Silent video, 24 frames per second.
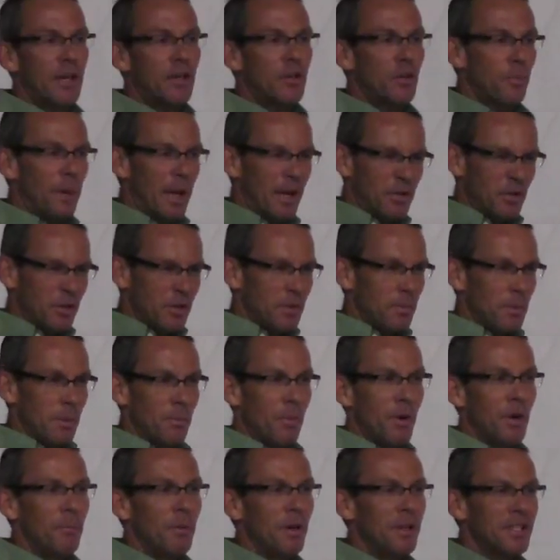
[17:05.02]
fact, your pantry should be
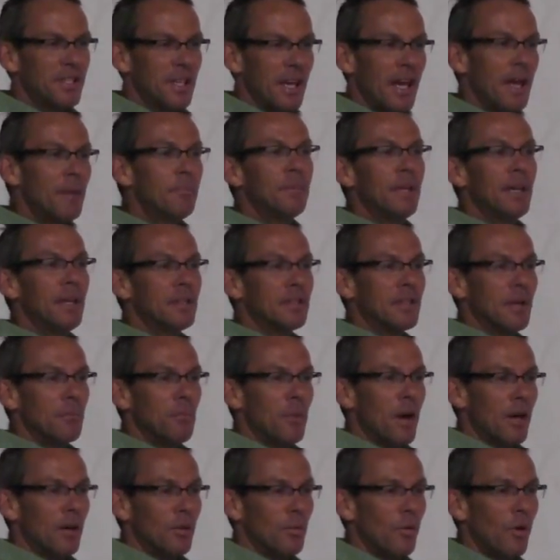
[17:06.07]
pretty much empty
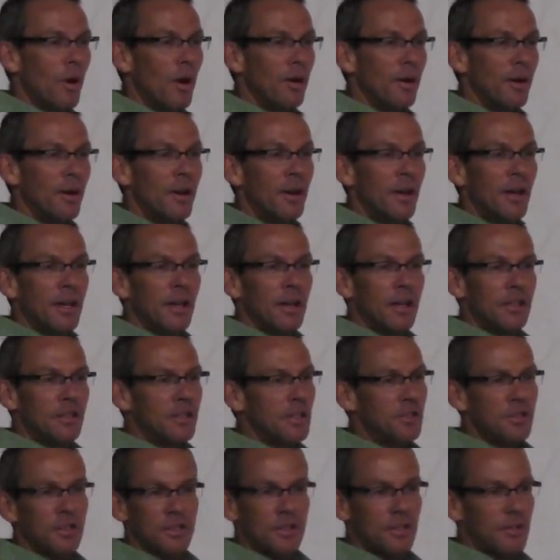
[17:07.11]
except bottled water, because
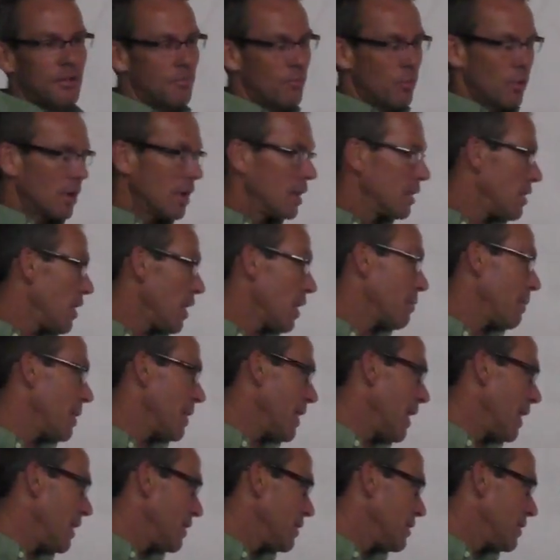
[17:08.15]
it's just, we're going to talk
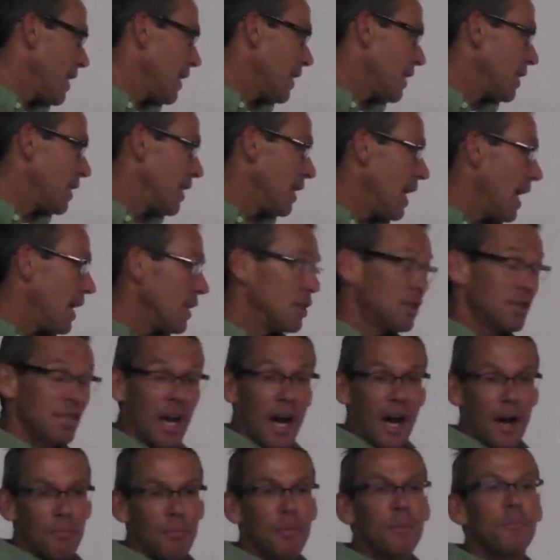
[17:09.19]
about that in a second on how to
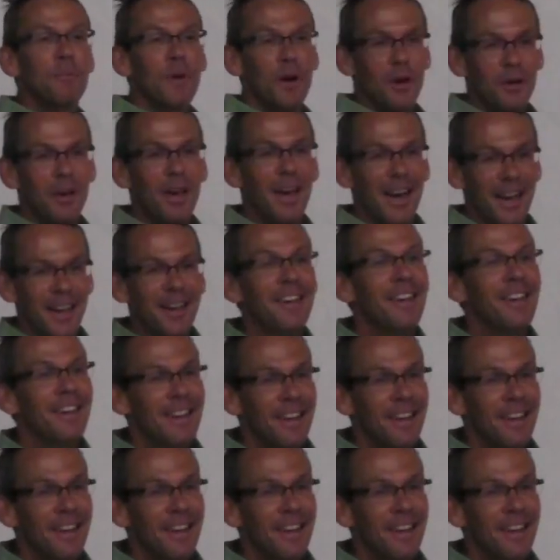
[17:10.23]
shop, okay?